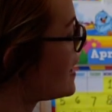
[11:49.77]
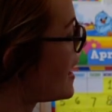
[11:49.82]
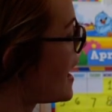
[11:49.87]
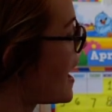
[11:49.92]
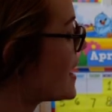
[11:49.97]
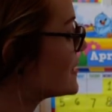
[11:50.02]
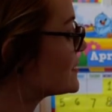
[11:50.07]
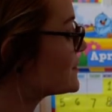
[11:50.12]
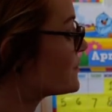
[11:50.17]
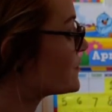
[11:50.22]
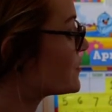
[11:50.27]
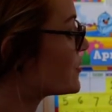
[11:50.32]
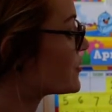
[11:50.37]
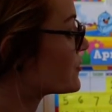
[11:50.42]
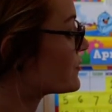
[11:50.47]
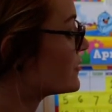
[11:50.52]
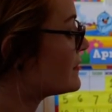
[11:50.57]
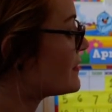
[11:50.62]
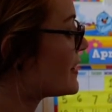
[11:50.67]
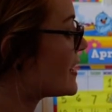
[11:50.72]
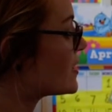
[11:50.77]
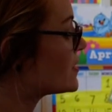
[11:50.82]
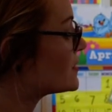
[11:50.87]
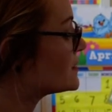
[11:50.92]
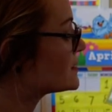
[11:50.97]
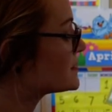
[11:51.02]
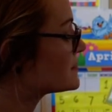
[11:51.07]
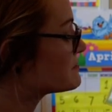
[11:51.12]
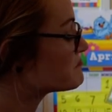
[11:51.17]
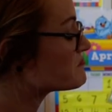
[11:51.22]
As for the three
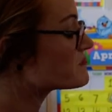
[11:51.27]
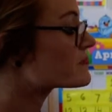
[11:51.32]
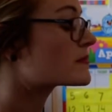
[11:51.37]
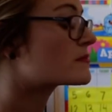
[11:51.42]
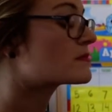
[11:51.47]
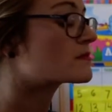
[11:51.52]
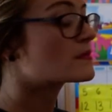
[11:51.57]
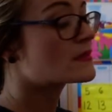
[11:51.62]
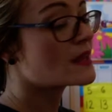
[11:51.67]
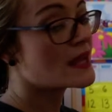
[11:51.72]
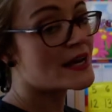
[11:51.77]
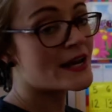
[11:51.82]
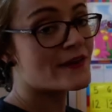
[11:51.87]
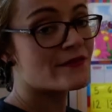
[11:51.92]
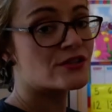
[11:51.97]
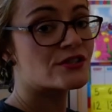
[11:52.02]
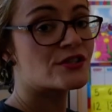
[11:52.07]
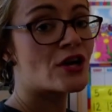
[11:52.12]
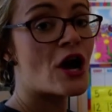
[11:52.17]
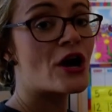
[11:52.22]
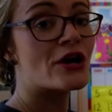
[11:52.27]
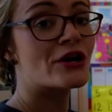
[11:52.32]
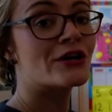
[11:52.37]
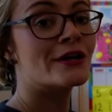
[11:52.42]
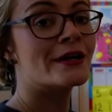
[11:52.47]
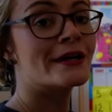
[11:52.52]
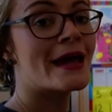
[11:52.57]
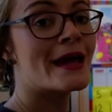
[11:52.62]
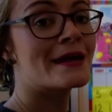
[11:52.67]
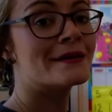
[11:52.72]
bears, they never saw her
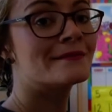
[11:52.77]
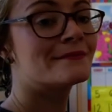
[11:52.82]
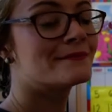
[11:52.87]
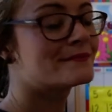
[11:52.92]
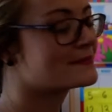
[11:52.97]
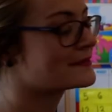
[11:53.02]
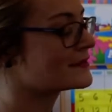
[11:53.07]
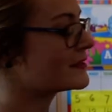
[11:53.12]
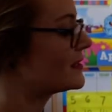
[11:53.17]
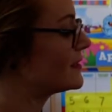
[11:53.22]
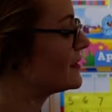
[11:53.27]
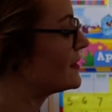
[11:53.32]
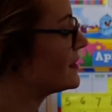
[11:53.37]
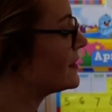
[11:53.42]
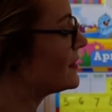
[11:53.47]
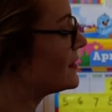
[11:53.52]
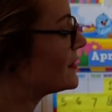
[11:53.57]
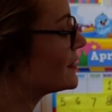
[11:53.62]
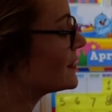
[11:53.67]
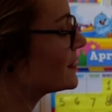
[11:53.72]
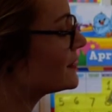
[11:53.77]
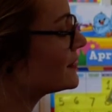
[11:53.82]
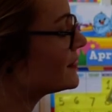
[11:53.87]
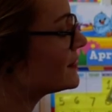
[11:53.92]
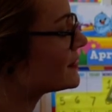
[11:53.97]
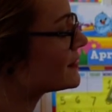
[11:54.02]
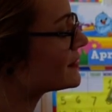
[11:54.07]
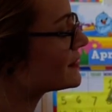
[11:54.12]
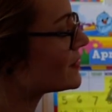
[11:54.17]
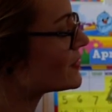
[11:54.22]
again.
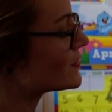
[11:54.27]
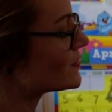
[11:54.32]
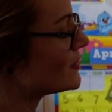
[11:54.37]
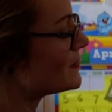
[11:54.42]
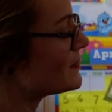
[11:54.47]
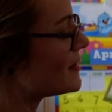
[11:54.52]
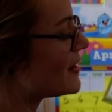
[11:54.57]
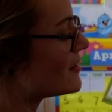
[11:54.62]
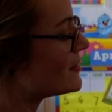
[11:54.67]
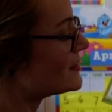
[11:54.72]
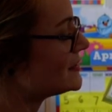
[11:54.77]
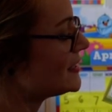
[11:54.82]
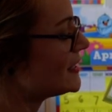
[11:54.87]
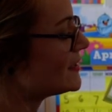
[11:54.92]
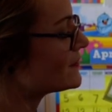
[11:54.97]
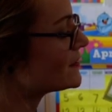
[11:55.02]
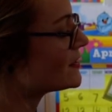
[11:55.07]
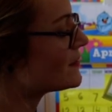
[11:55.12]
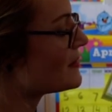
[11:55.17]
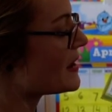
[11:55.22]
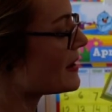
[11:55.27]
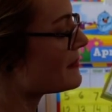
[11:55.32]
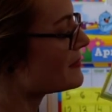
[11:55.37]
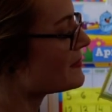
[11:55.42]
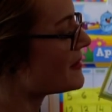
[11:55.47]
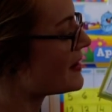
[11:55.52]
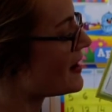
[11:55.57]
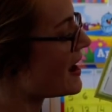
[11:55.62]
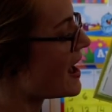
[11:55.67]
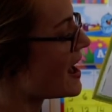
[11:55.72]
Look, the three bears, even the baby
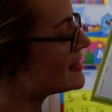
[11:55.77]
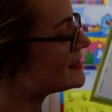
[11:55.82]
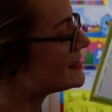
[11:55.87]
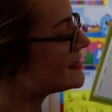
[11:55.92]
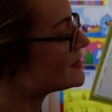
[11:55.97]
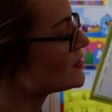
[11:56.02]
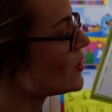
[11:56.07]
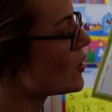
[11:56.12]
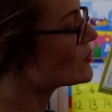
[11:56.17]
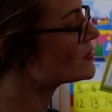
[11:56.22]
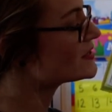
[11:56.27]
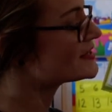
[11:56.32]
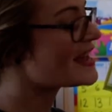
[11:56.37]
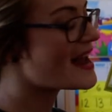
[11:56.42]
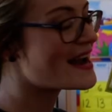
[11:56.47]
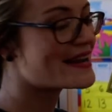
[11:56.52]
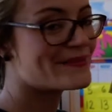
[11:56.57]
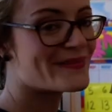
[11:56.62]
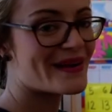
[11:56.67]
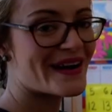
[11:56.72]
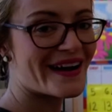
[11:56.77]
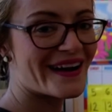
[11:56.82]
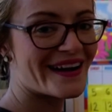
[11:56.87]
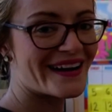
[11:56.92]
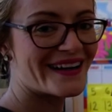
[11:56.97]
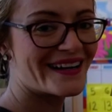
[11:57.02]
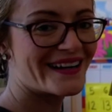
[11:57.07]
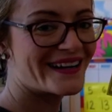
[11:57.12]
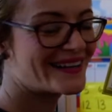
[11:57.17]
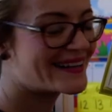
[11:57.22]
bear has his own teddy
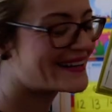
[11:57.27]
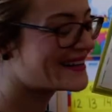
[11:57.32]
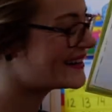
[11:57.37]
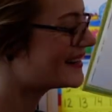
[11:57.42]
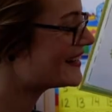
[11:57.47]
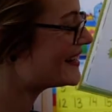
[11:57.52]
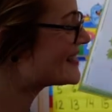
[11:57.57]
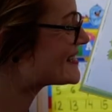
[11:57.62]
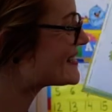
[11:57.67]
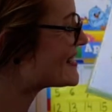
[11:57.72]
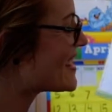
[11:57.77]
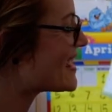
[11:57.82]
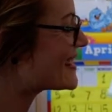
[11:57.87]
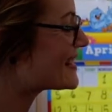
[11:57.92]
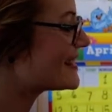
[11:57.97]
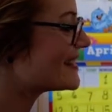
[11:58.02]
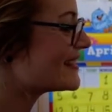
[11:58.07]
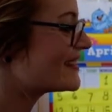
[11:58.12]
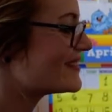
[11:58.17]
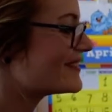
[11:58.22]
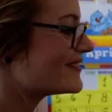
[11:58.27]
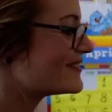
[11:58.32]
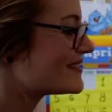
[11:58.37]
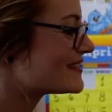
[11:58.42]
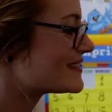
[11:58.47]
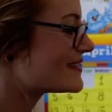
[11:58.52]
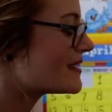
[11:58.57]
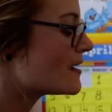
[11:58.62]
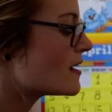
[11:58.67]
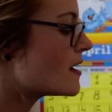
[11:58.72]
bear. Isn't that
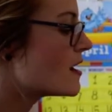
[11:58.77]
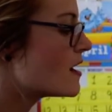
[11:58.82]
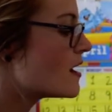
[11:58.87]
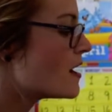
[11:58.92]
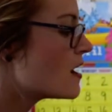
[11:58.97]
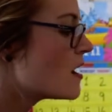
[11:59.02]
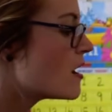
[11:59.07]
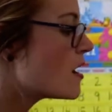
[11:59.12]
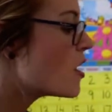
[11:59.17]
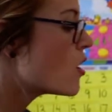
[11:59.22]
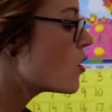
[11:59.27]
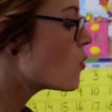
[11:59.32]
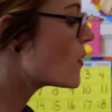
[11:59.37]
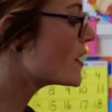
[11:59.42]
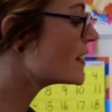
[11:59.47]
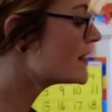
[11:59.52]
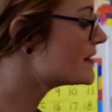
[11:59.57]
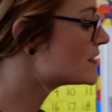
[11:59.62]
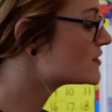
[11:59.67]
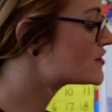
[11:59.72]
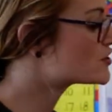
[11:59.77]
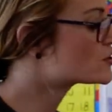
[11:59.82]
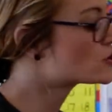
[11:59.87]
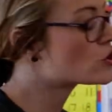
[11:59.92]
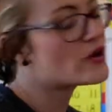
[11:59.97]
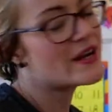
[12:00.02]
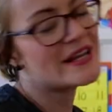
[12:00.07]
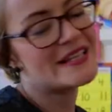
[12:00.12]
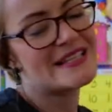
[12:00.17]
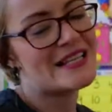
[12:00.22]
cute? What did this
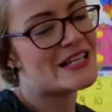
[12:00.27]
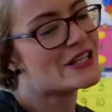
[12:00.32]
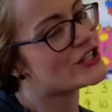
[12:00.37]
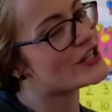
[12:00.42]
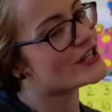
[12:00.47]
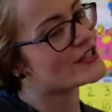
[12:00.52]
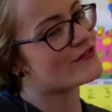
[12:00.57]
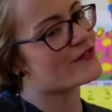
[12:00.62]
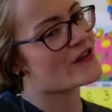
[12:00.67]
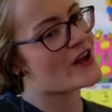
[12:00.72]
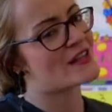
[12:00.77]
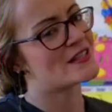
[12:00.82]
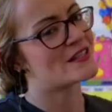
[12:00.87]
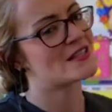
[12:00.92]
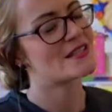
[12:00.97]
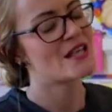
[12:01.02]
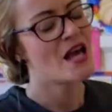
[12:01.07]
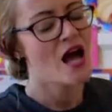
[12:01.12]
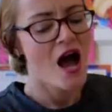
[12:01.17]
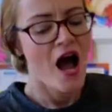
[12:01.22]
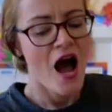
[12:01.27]
story teach us, friends?